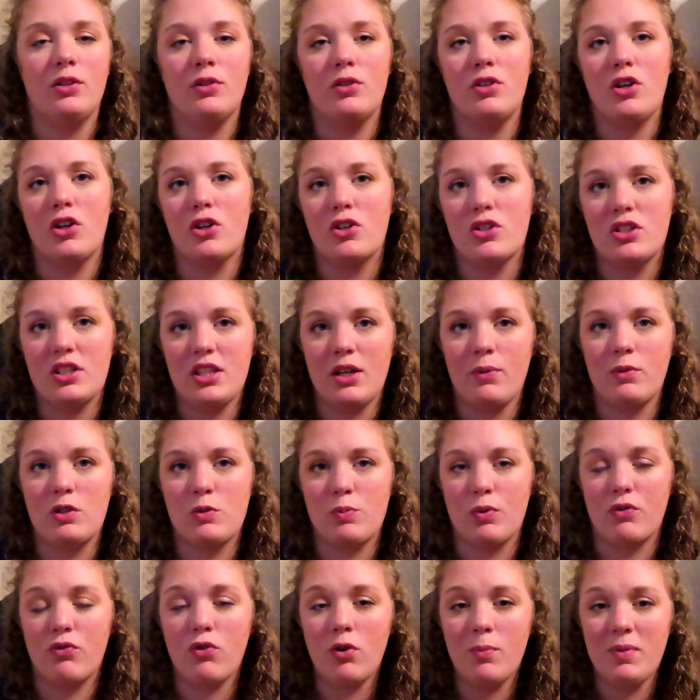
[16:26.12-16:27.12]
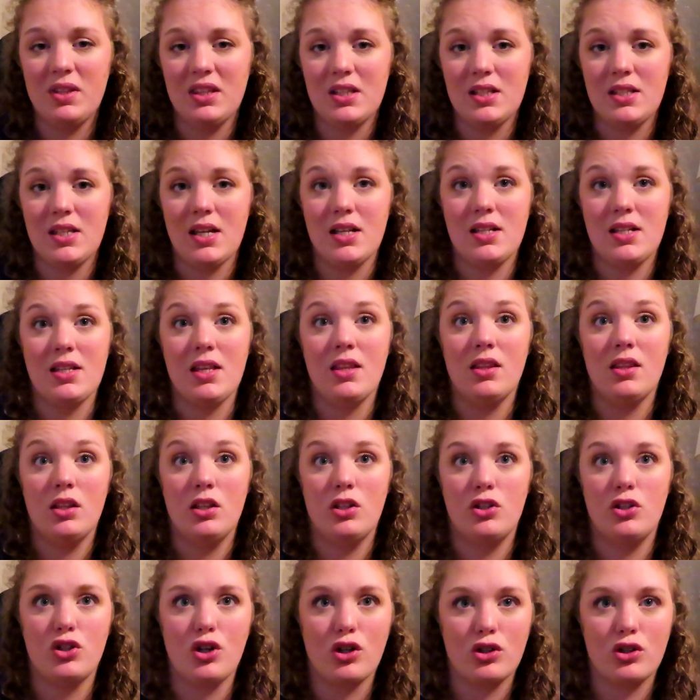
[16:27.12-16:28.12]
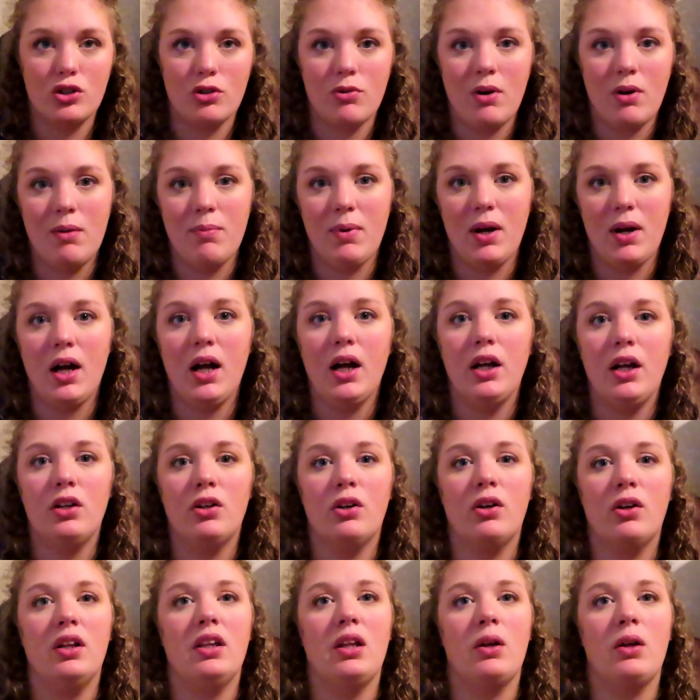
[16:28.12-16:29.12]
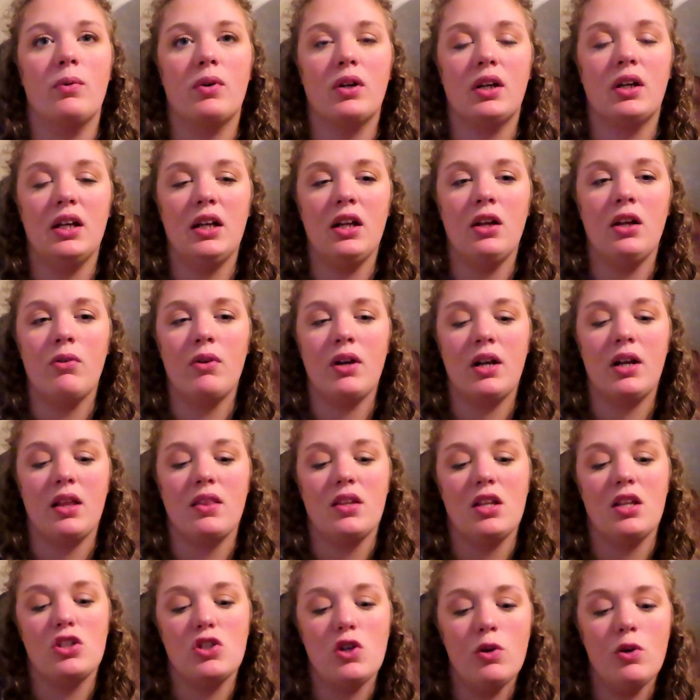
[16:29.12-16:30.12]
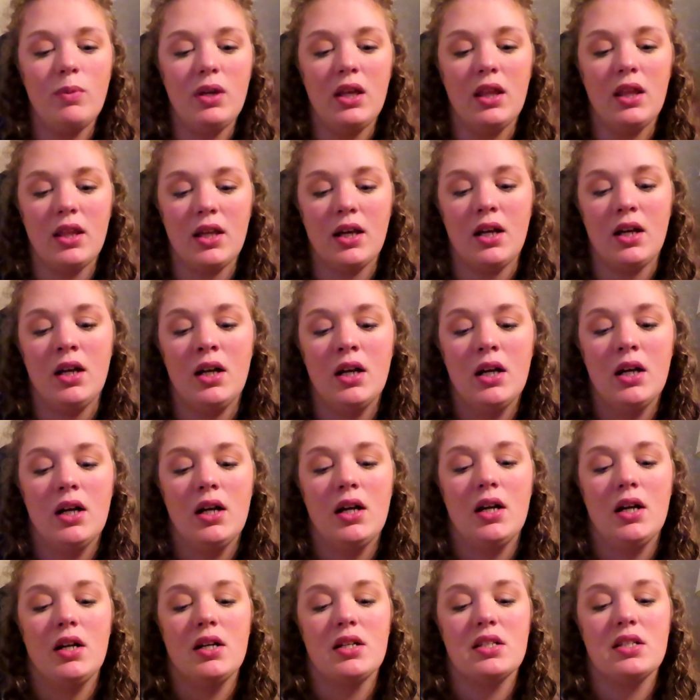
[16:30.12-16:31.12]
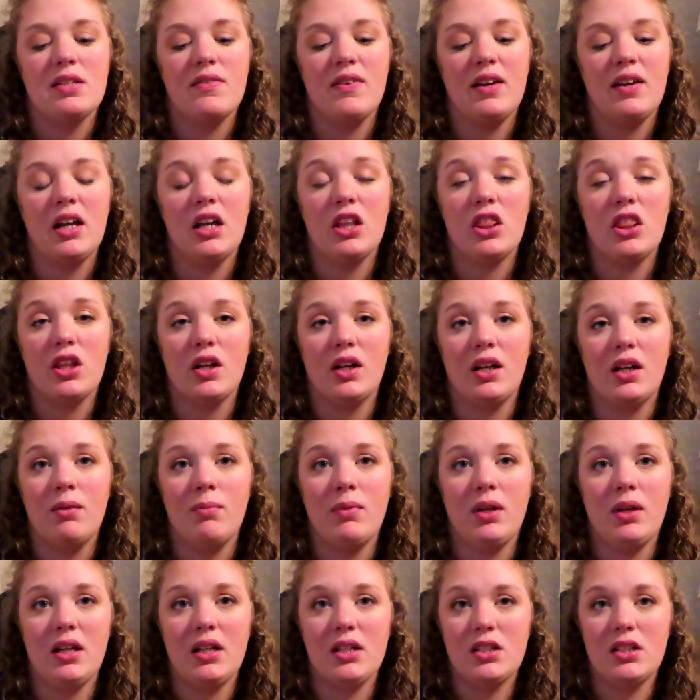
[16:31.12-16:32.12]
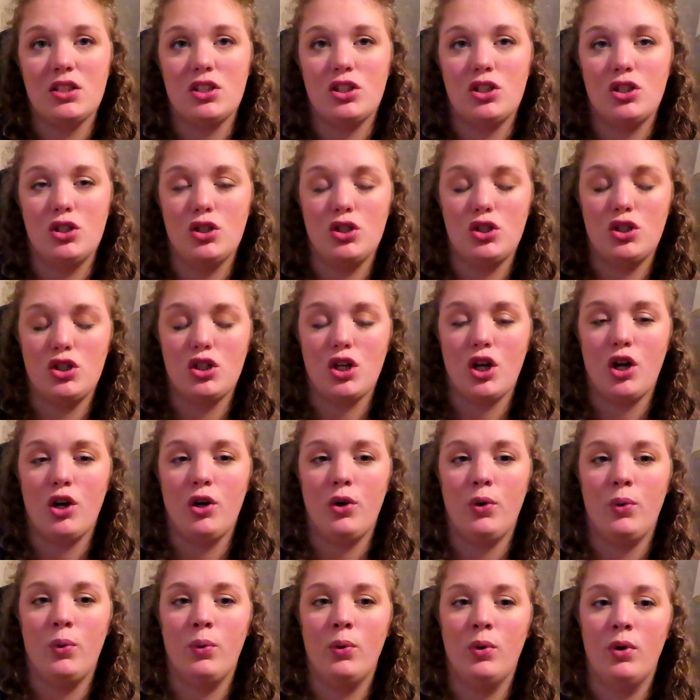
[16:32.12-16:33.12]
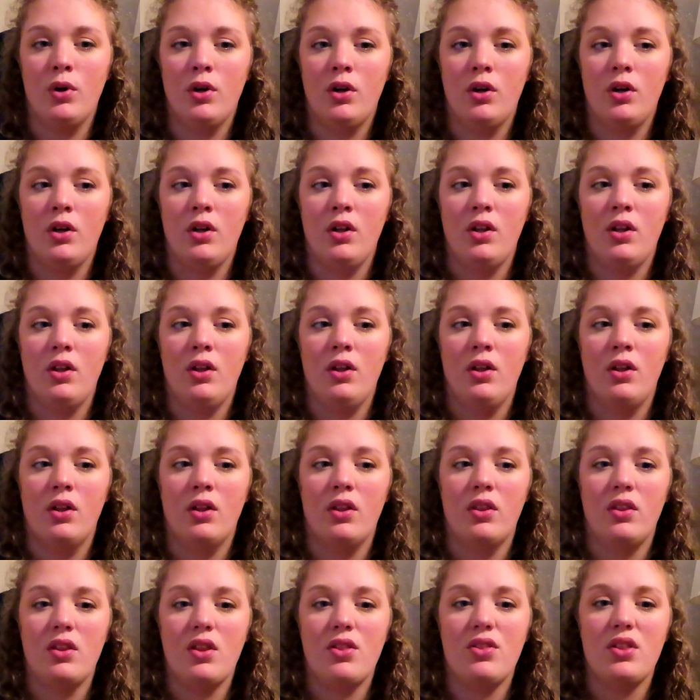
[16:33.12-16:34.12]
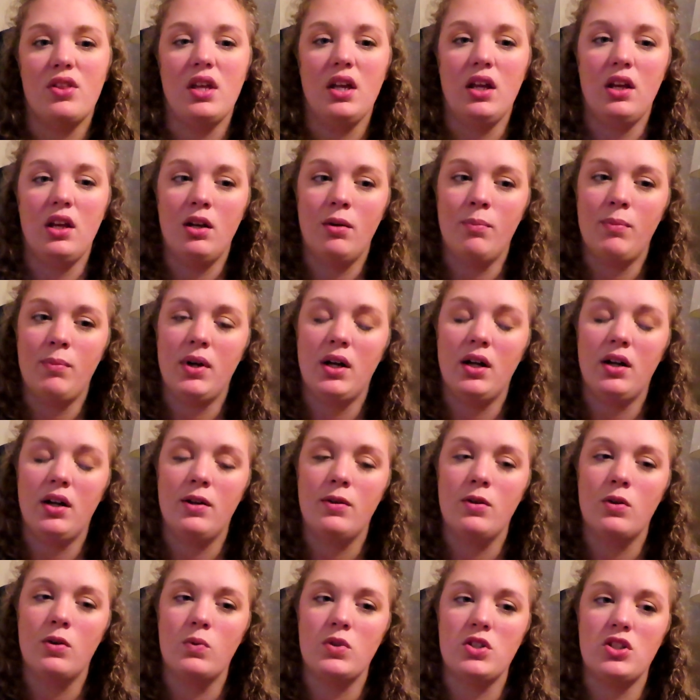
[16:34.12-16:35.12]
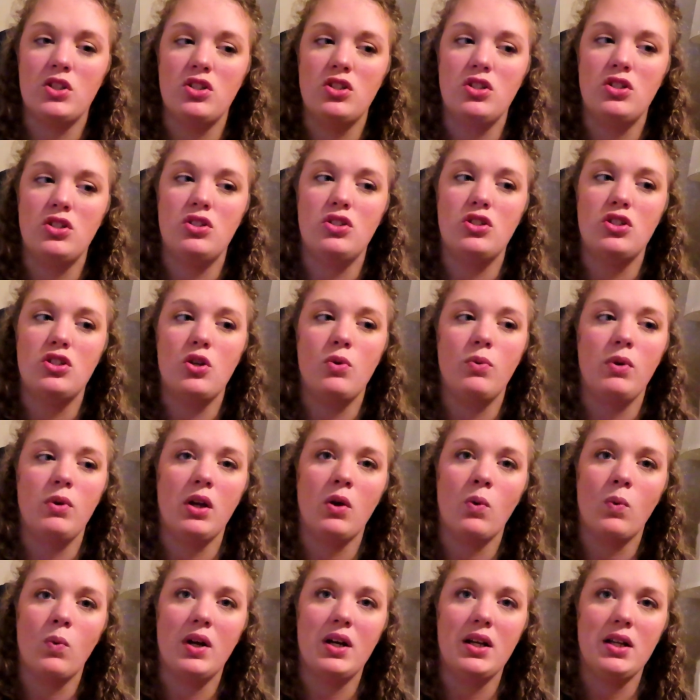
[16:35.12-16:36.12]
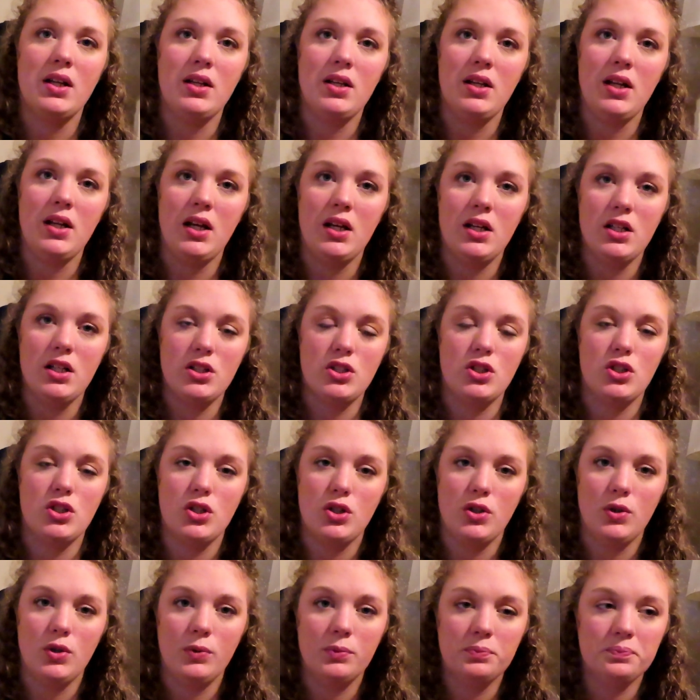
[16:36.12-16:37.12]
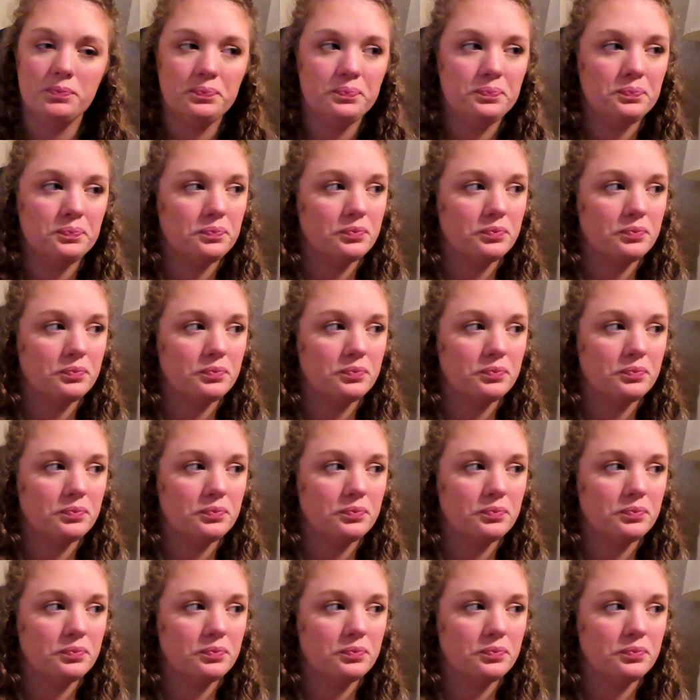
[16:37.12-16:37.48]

nurse that was performing the test and the doctor right behind her, and they were getting ready. They told me that Savannah had 30 minutes to show that the enema was doing what it needed to